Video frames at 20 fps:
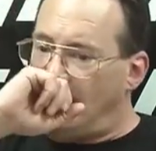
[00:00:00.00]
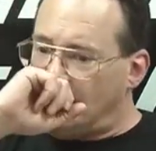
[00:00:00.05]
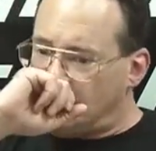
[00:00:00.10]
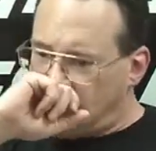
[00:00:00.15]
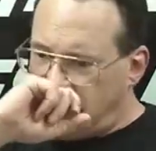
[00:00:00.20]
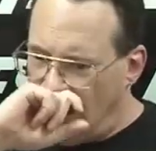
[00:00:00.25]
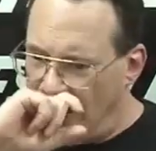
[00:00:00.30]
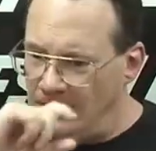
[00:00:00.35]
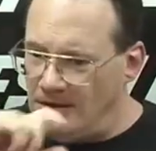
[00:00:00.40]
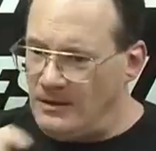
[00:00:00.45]

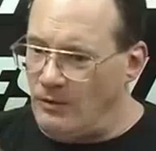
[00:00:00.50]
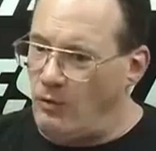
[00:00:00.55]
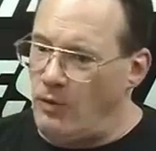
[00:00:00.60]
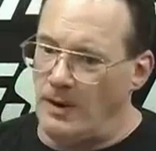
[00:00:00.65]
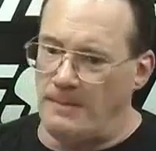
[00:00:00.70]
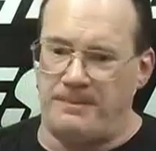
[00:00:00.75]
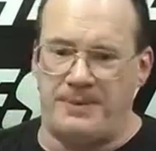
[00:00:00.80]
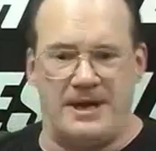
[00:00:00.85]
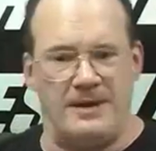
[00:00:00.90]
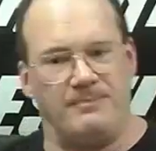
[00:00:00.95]
where
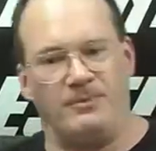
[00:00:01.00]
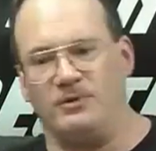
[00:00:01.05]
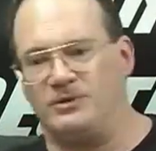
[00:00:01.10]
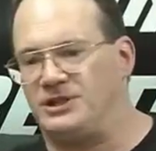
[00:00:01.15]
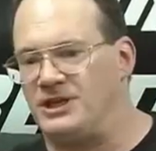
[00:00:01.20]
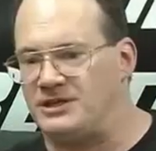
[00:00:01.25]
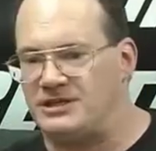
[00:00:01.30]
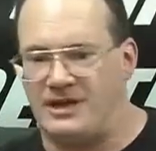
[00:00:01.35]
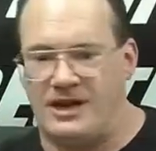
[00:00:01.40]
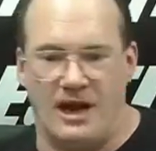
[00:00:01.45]
people
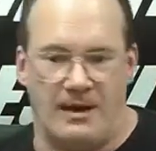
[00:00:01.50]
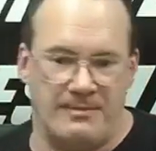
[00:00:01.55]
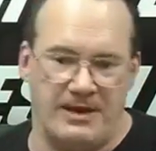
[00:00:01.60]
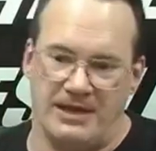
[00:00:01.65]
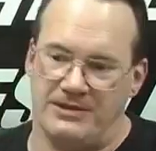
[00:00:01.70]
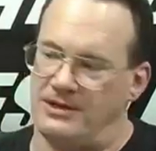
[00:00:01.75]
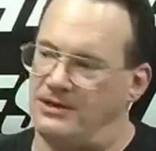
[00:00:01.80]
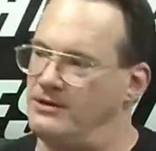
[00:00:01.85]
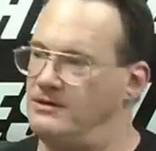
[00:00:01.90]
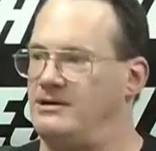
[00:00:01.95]
just come in
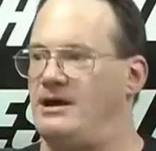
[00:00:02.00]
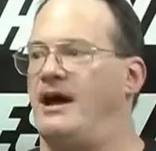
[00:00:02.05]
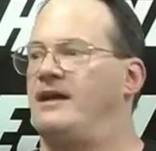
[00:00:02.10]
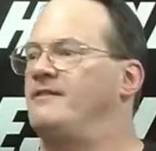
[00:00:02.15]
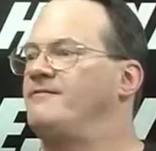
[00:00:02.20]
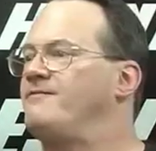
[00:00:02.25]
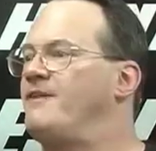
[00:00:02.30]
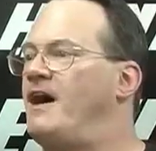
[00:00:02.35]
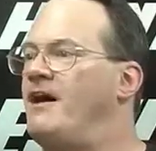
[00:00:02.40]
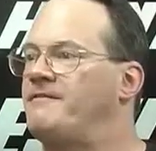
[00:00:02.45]
that are not
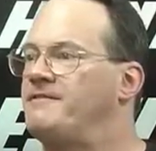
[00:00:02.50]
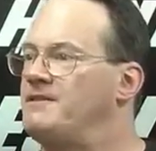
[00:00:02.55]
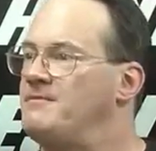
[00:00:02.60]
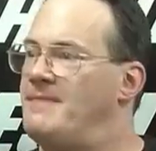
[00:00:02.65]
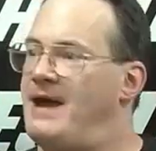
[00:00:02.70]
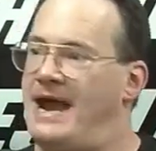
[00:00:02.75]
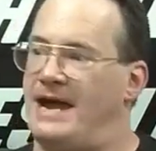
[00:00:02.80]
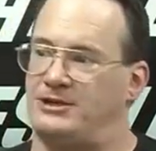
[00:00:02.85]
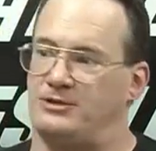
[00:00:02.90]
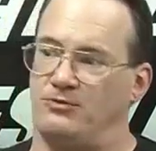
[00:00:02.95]
involved in the
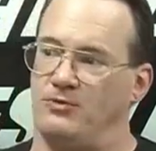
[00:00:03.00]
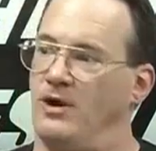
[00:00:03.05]
match,